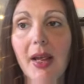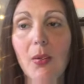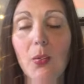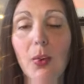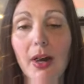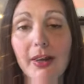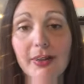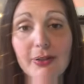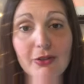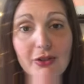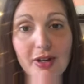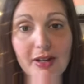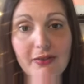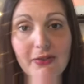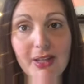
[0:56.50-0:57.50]
while you're
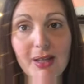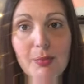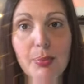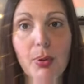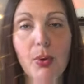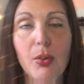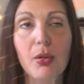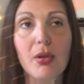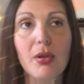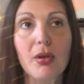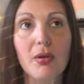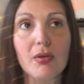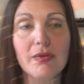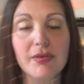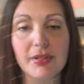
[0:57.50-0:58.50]
driving, pull
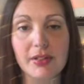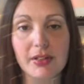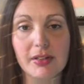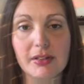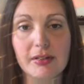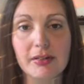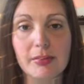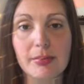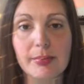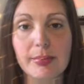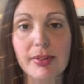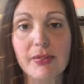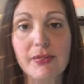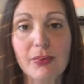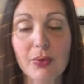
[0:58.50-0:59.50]
over
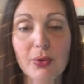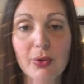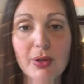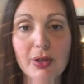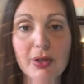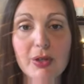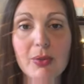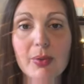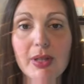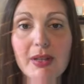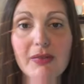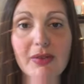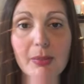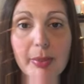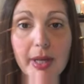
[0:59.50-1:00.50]
before you
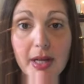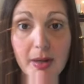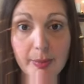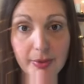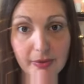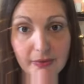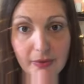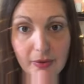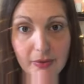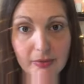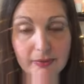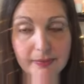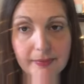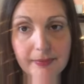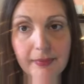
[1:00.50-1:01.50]
even pick up your phone.
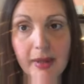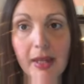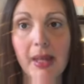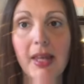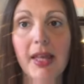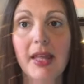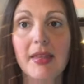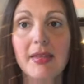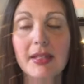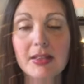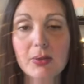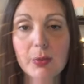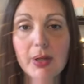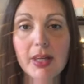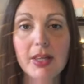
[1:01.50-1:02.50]

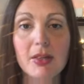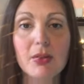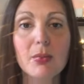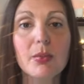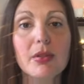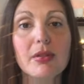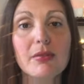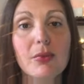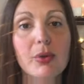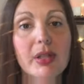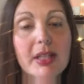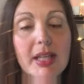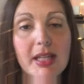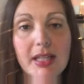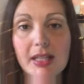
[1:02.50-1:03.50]
This way you will avoid
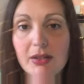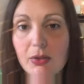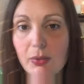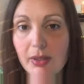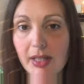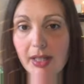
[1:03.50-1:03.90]
getting into an